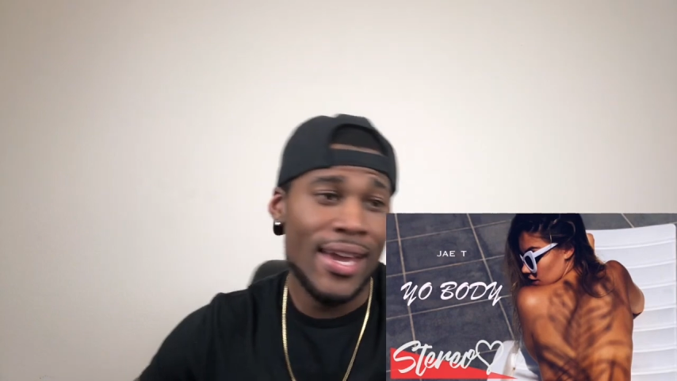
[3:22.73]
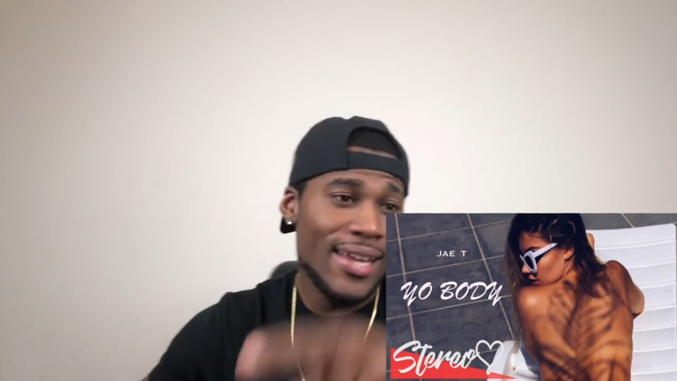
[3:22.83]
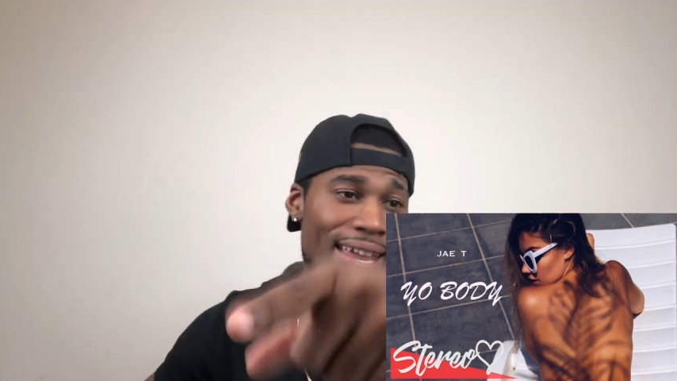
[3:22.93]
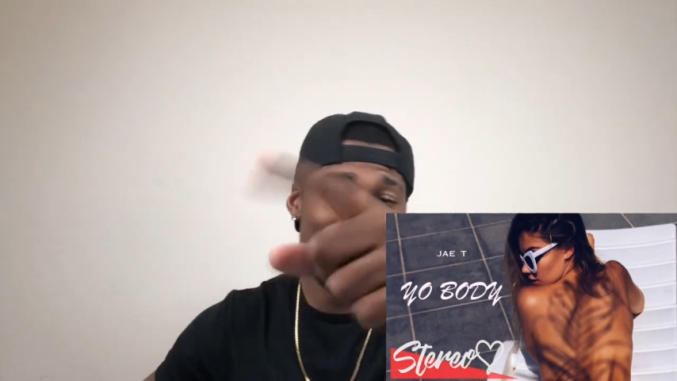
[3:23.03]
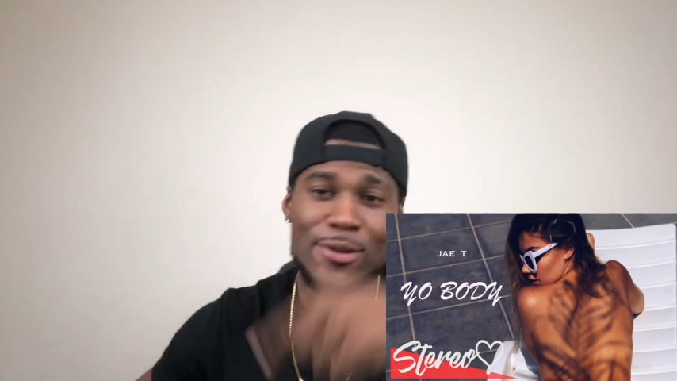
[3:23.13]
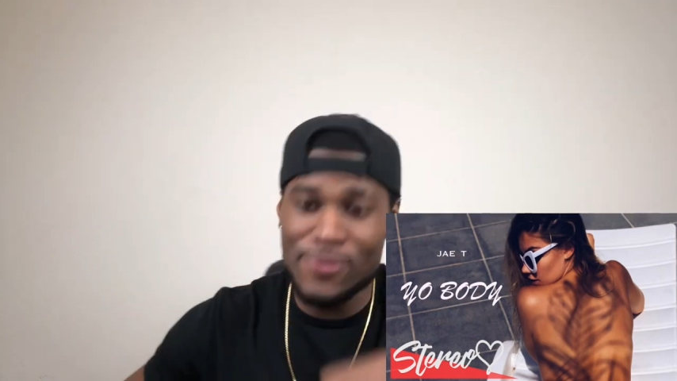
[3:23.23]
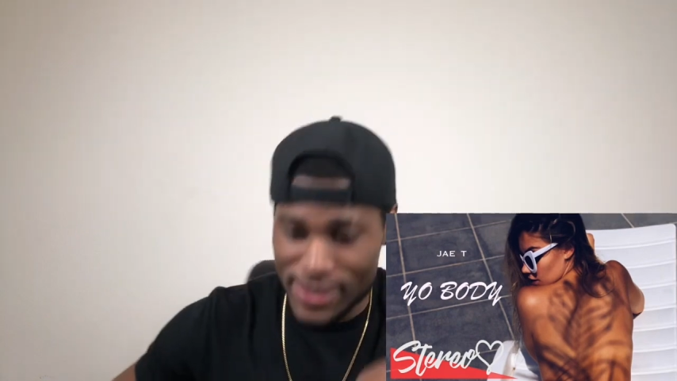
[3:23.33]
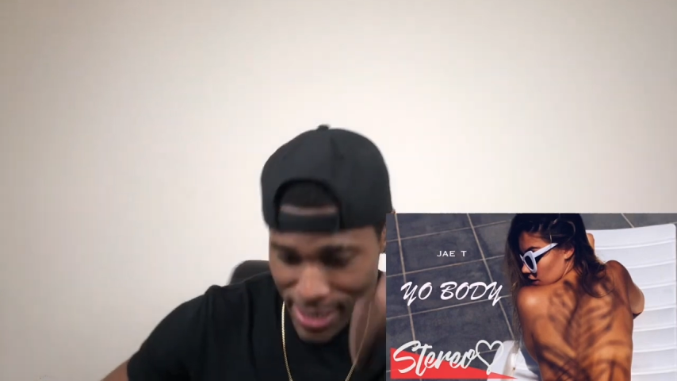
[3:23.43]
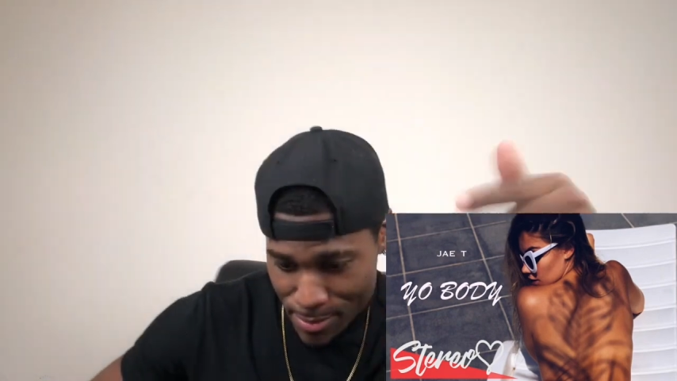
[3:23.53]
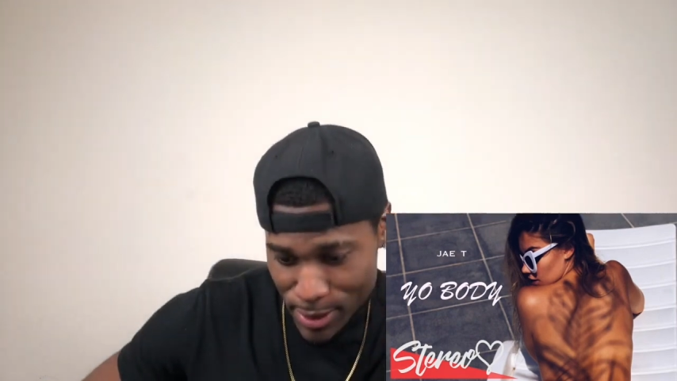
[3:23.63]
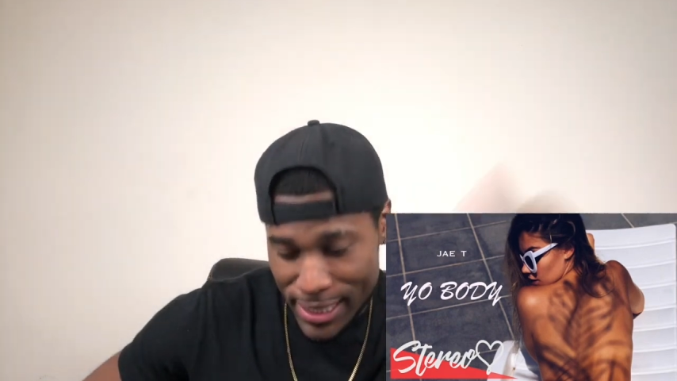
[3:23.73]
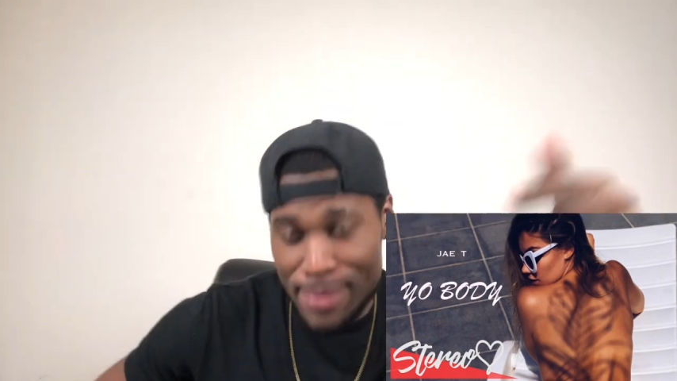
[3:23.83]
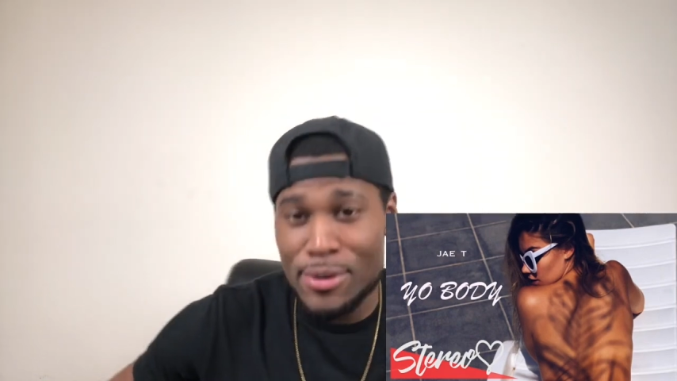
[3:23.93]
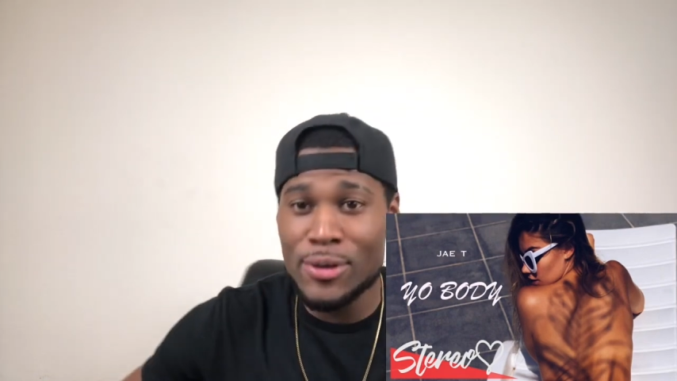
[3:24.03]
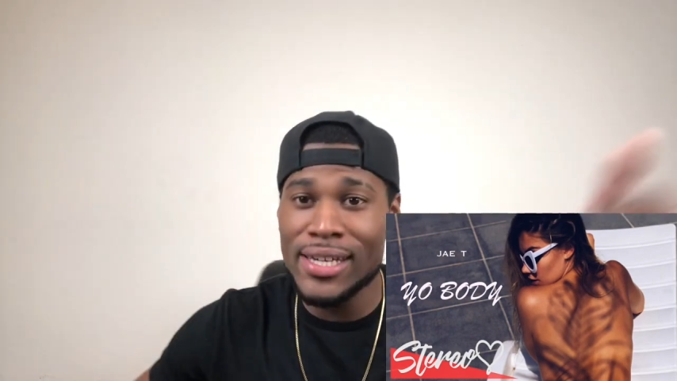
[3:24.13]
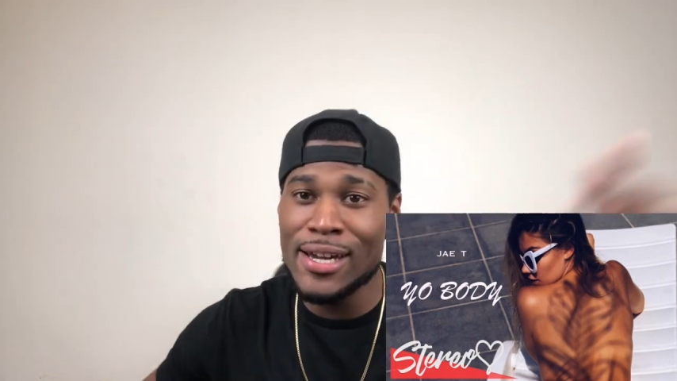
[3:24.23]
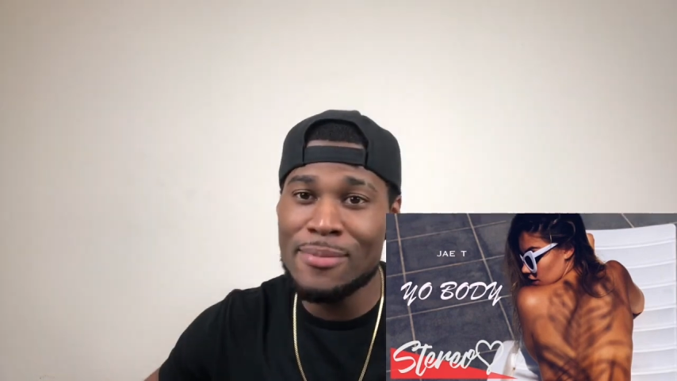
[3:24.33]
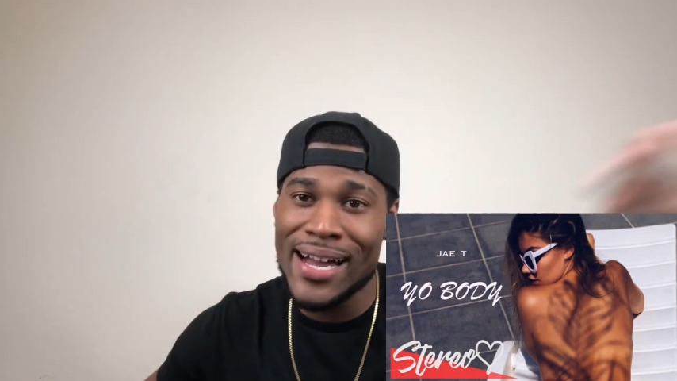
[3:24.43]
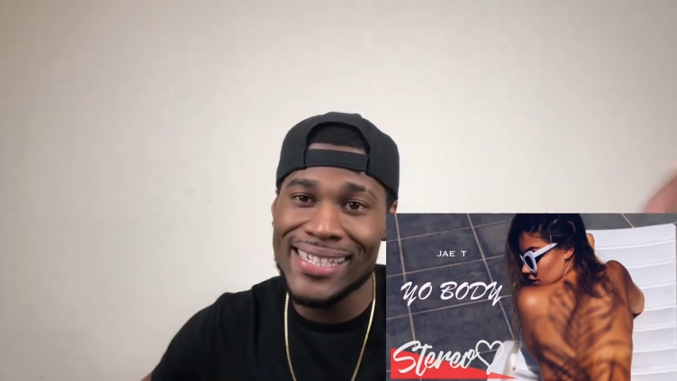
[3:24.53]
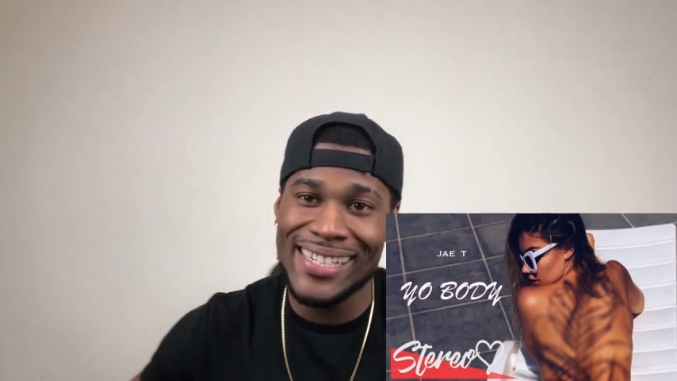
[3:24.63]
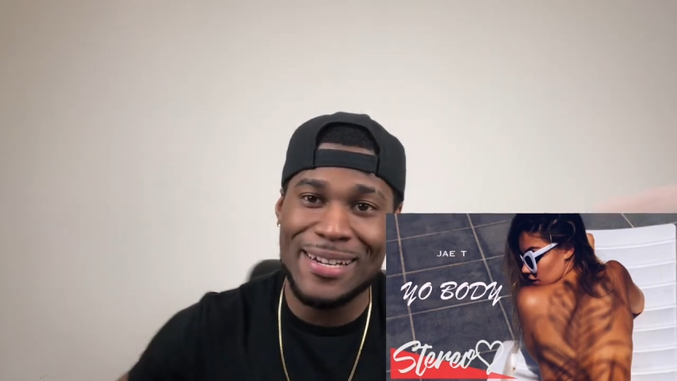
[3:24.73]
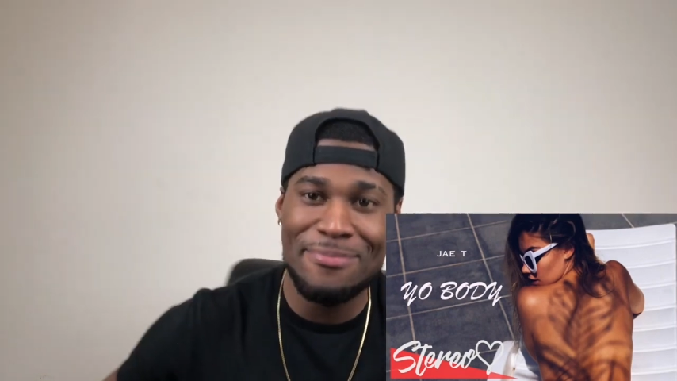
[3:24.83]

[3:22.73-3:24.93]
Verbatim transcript: Now you finna put that booty on my dinner